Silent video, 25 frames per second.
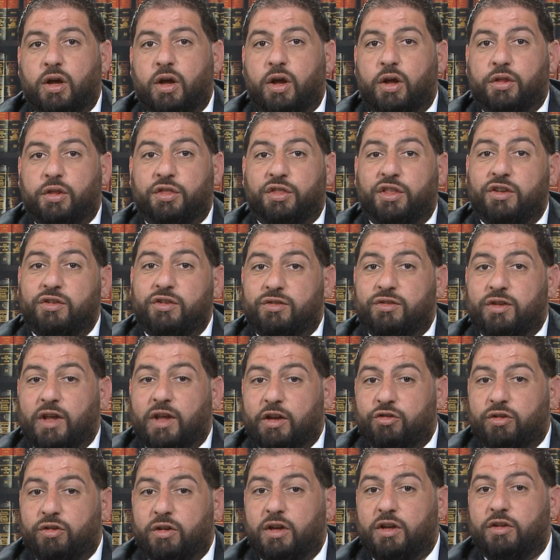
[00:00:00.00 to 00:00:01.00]
And this
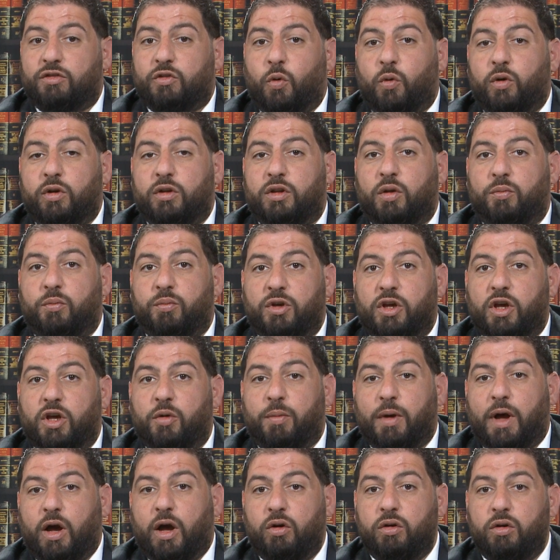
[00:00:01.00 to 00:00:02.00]
session is going to be
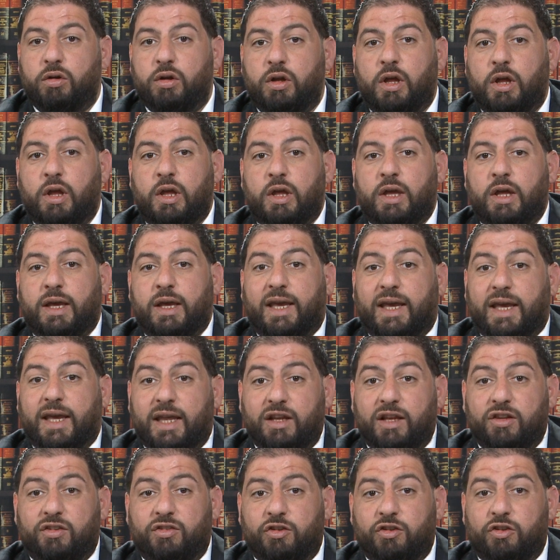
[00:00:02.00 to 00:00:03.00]
about
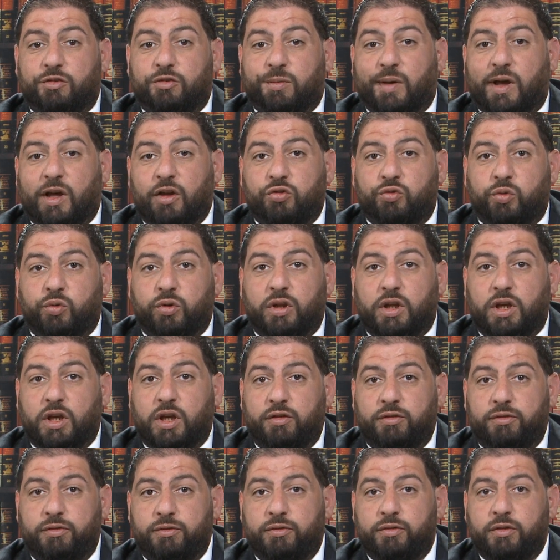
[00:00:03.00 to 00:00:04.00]
innocent spouse
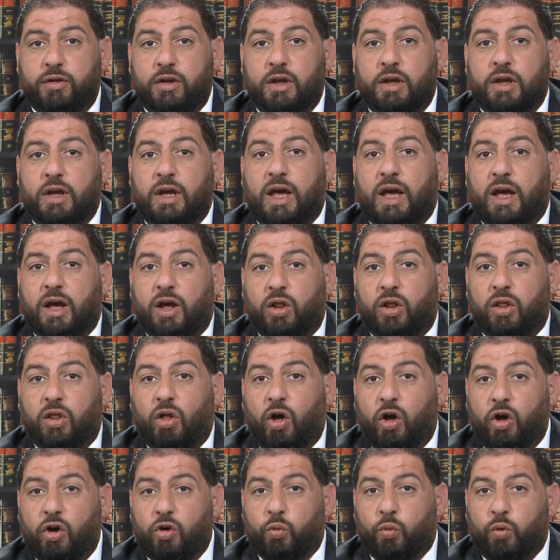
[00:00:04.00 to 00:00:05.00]
relief
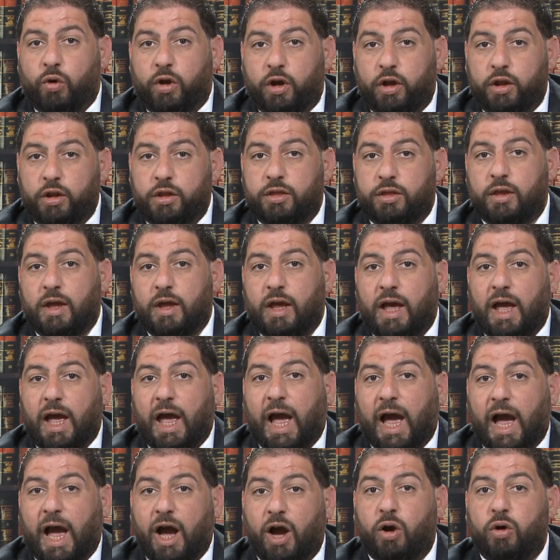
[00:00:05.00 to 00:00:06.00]
along with
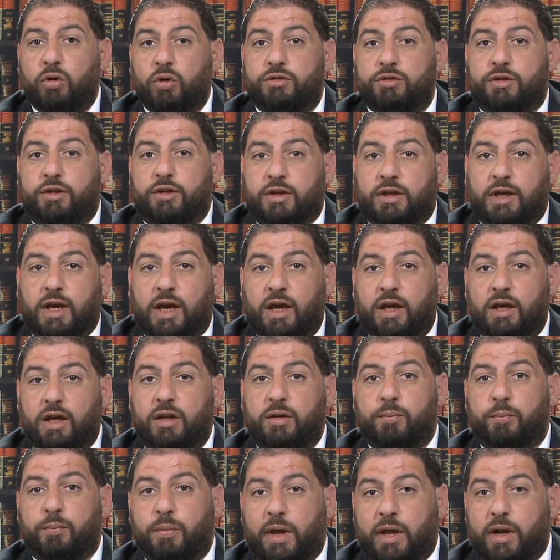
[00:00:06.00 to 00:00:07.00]
how to
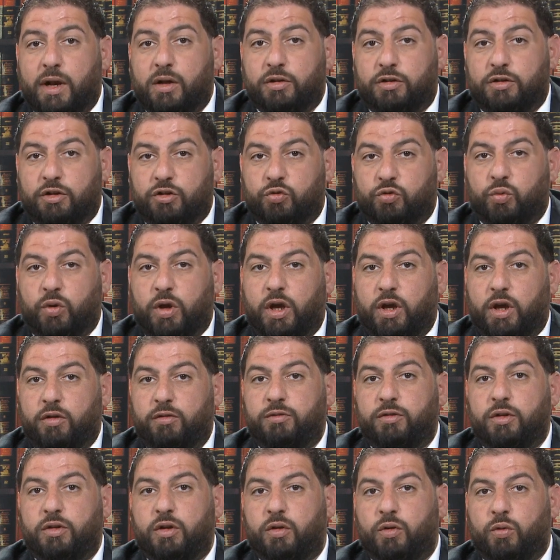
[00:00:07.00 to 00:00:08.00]
get penalties
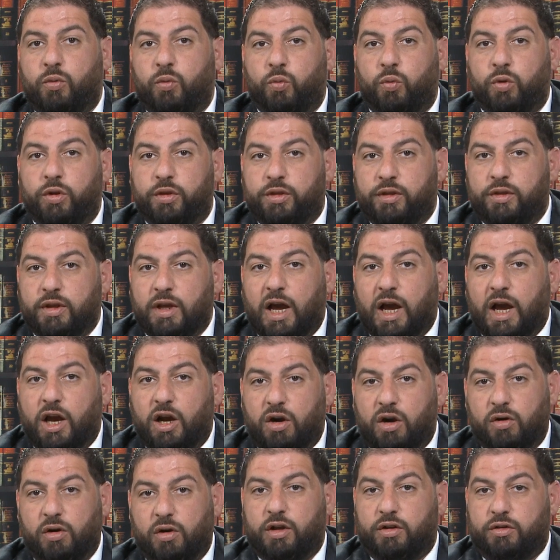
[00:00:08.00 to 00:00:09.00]
waived with the
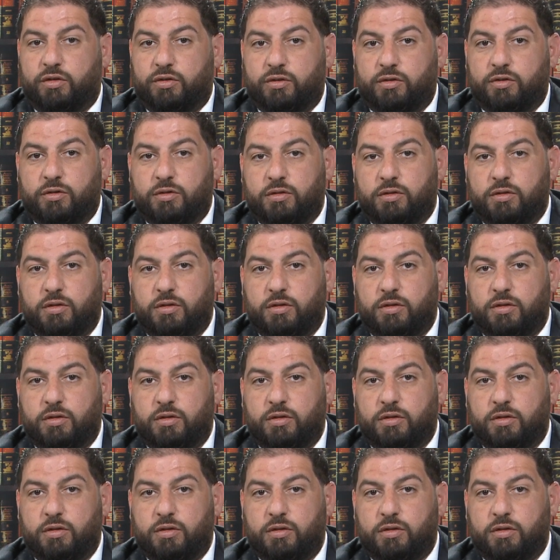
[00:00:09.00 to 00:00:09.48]
IRS.